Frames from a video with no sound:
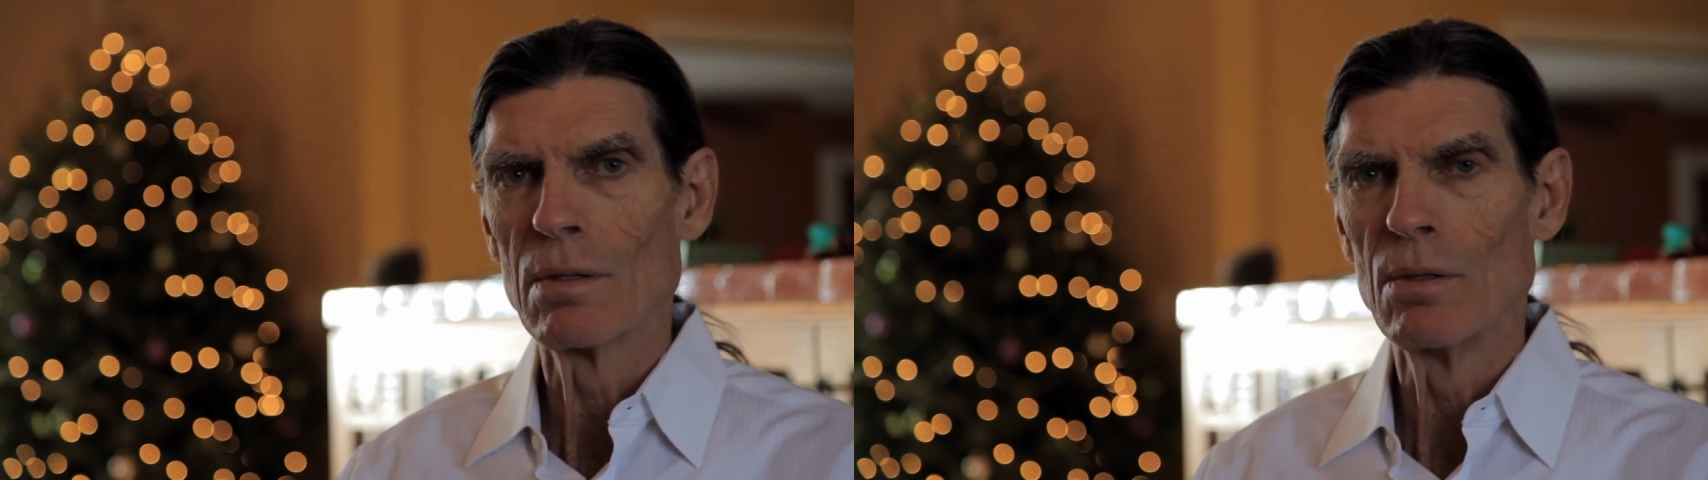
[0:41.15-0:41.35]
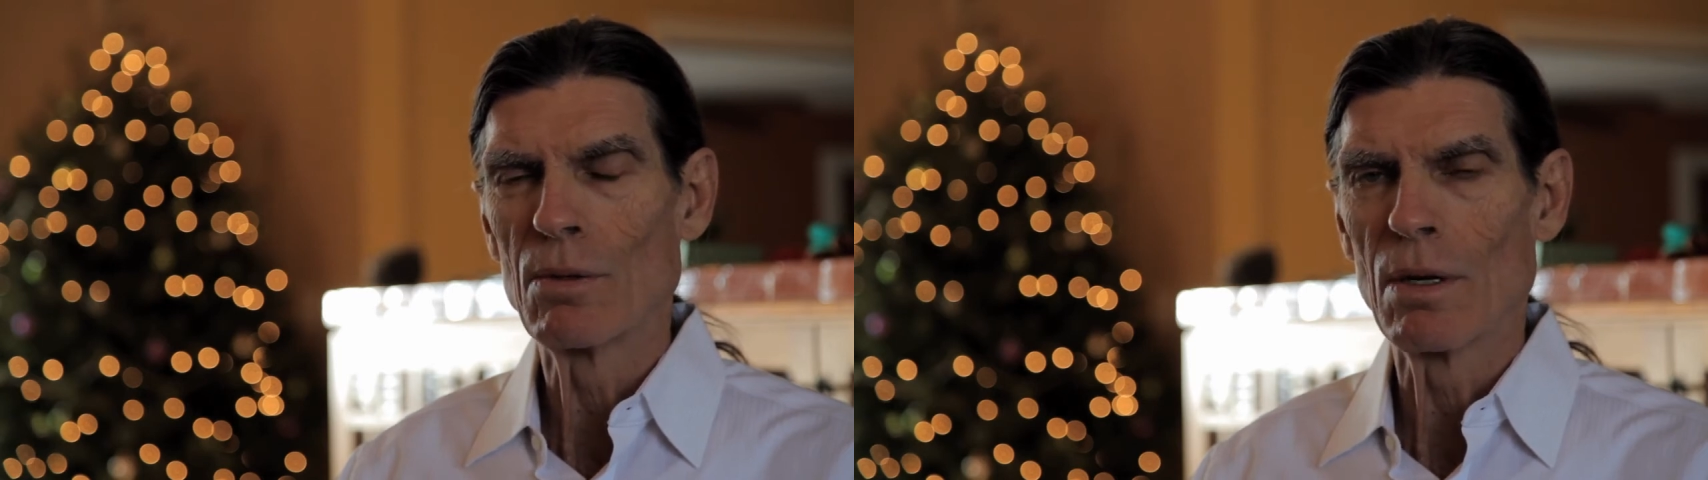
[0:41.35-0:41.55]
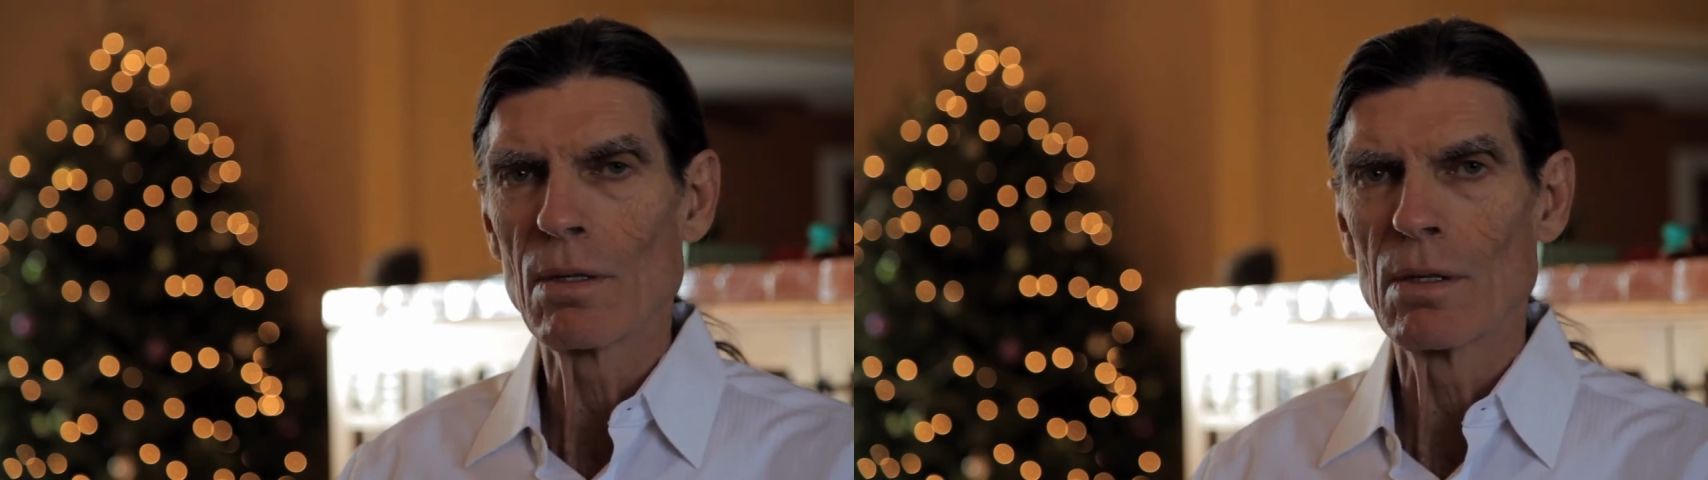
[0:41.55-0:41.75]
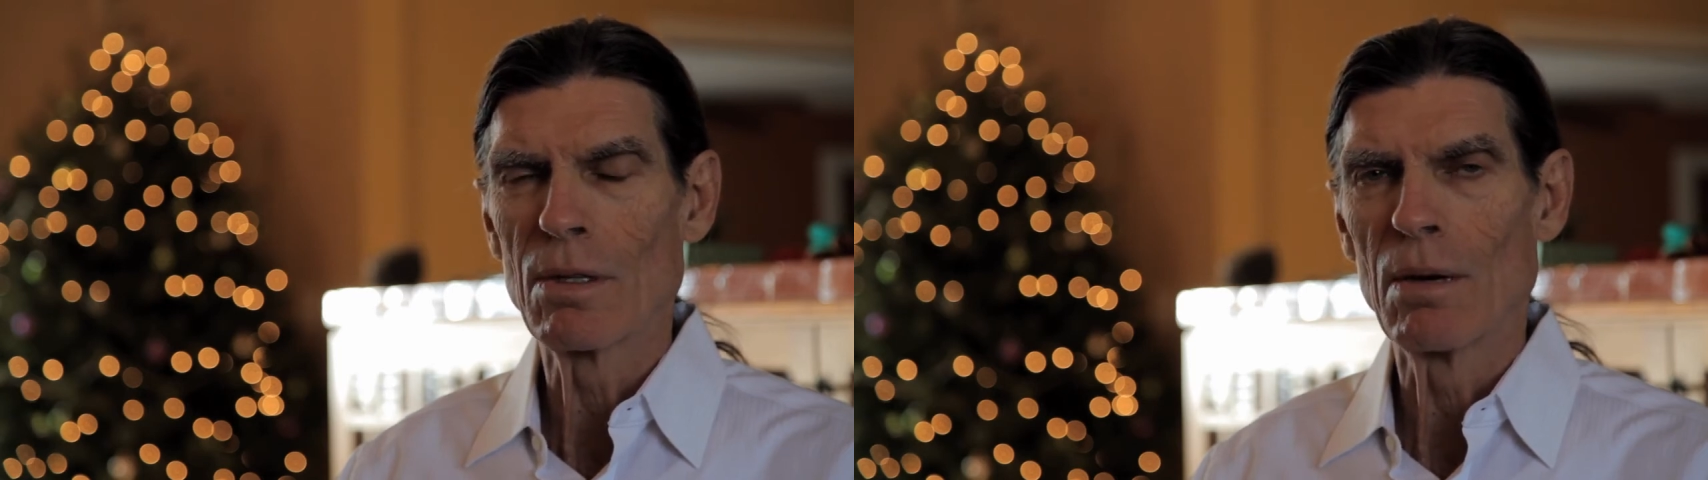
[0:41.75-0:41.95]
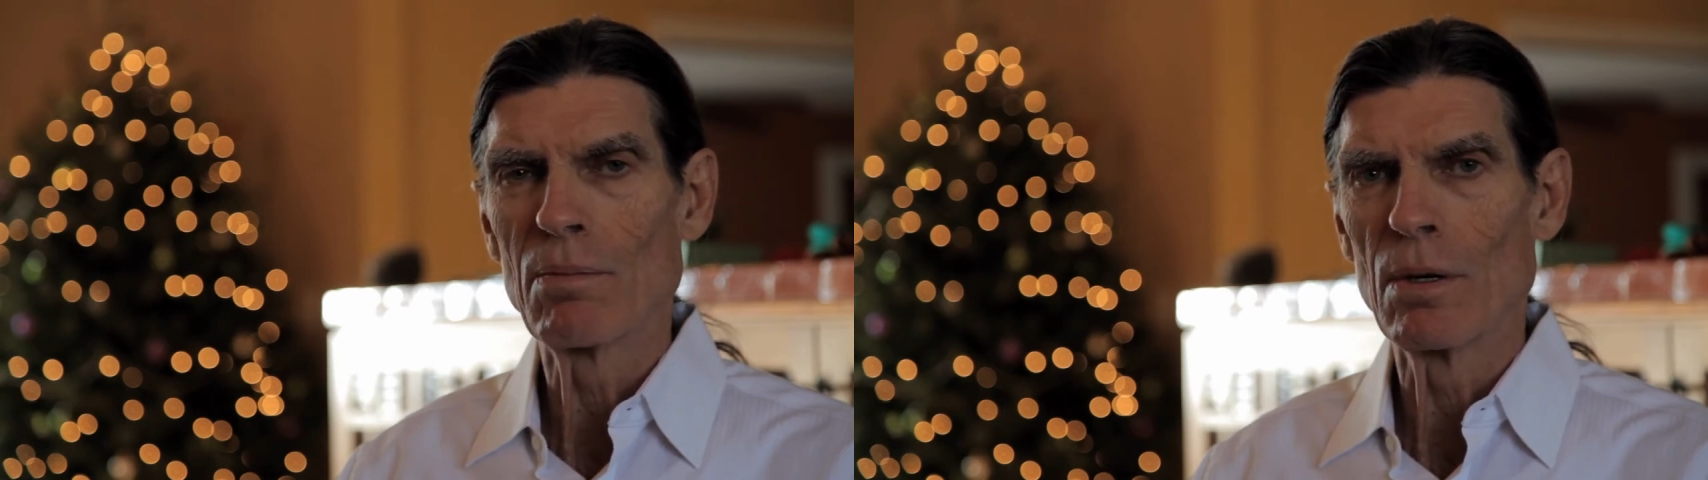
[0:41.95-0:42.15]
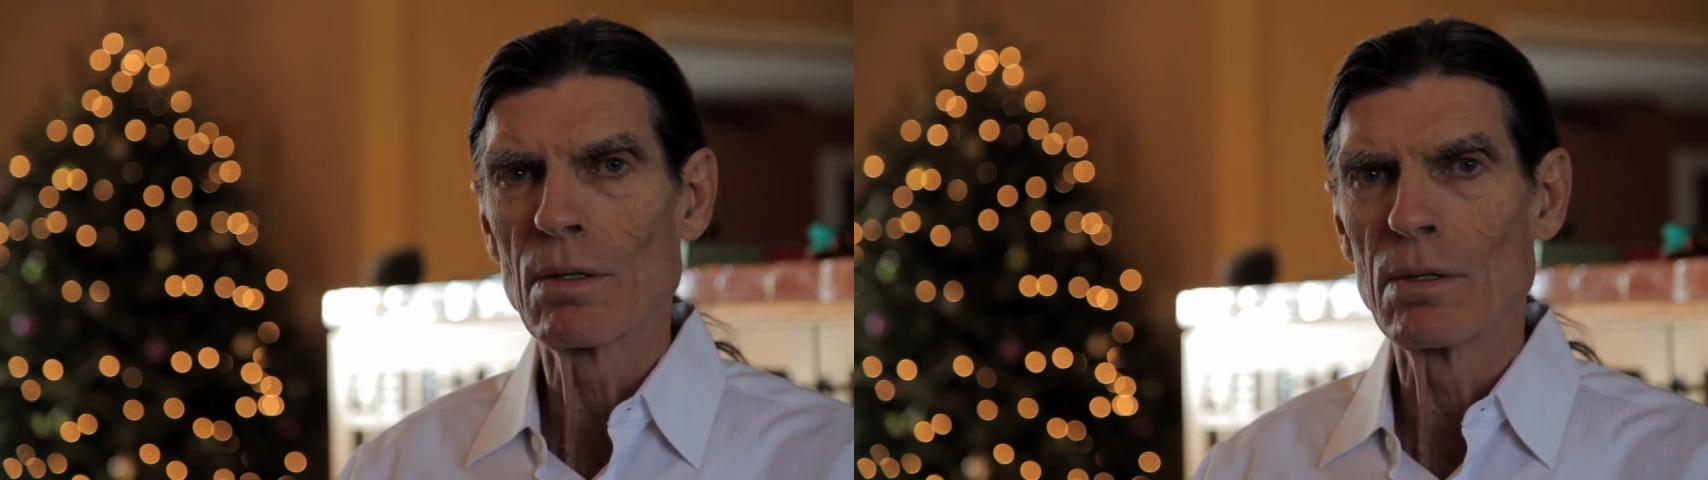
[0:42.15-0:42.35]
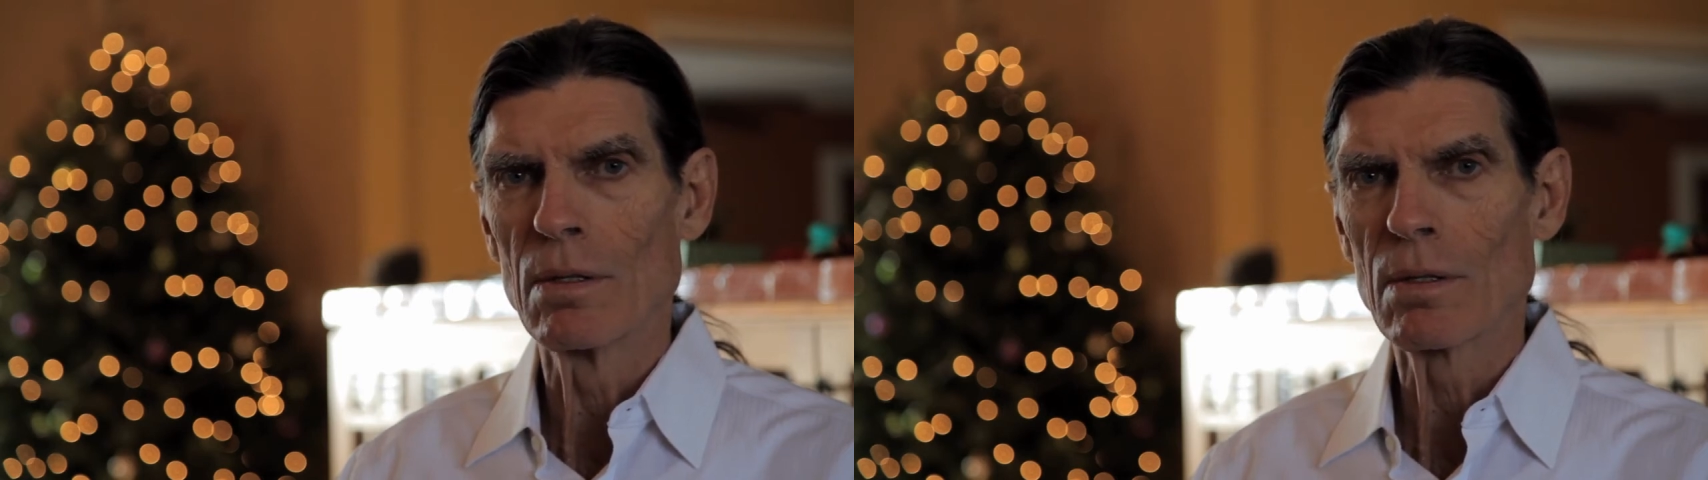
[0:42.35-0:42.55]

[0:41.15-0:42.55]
You trust that that person is